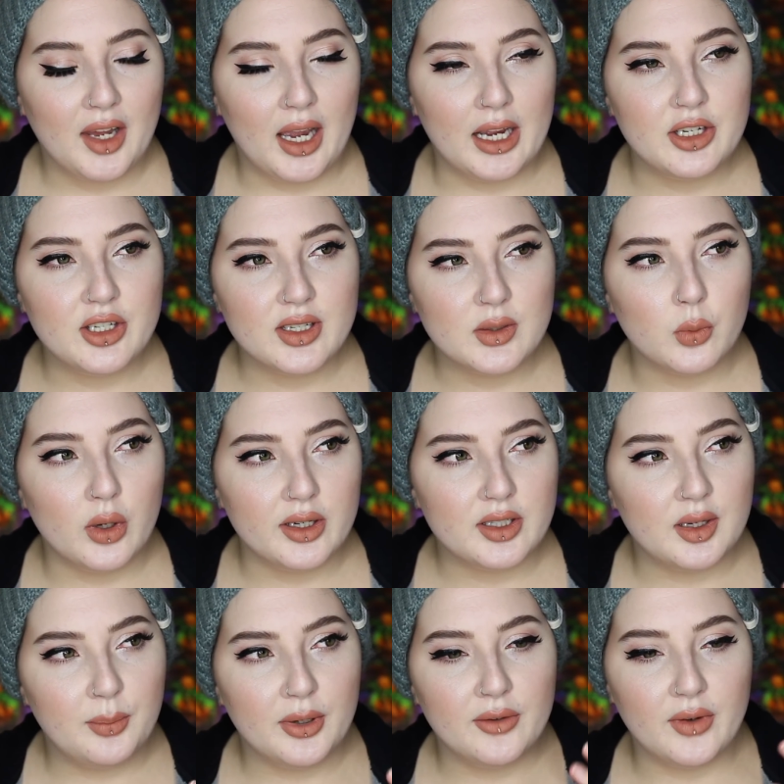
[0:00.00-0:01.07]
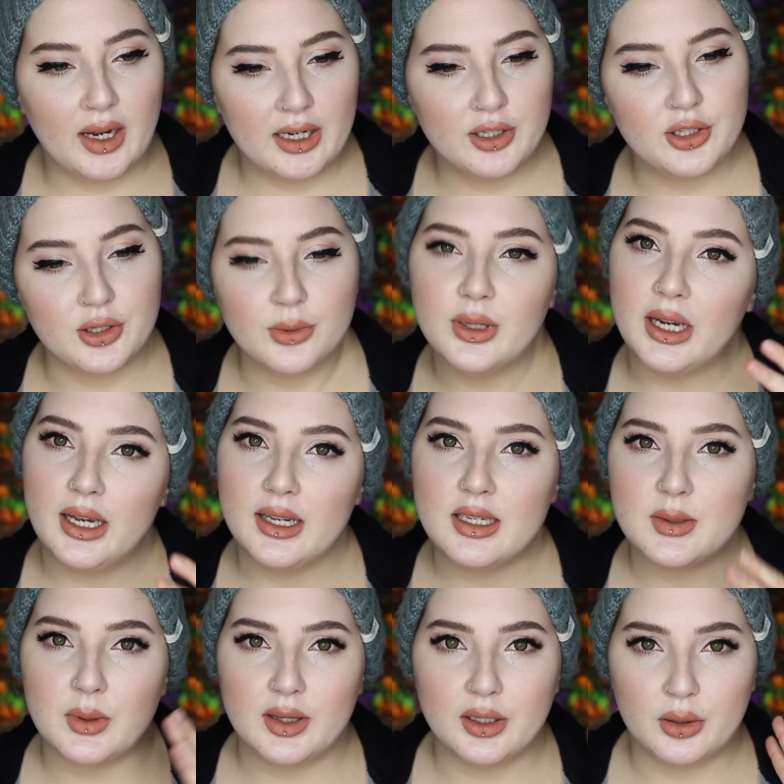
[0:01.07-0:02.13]
I just want to provide you
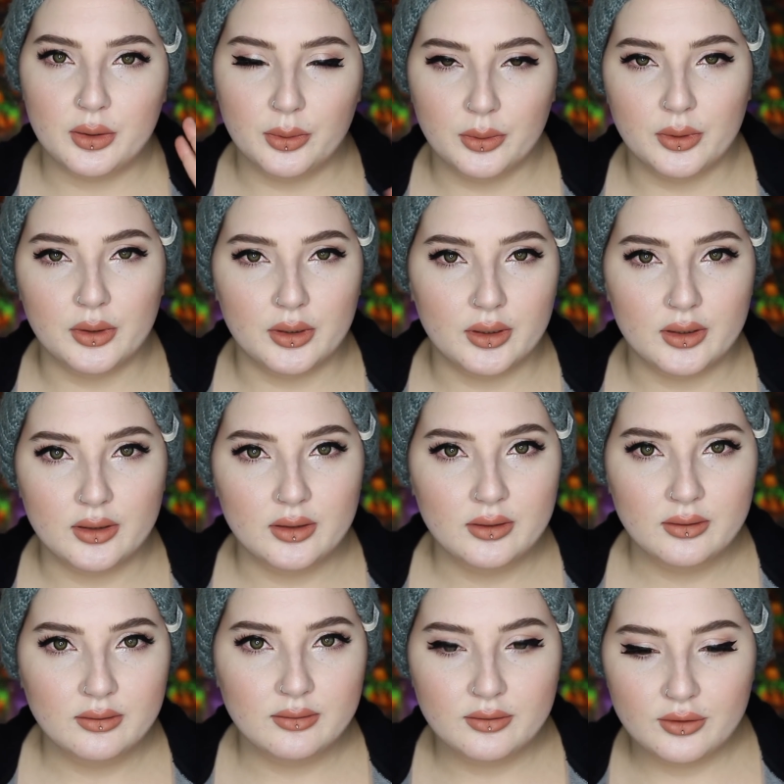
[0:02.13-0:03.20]
guys with a cool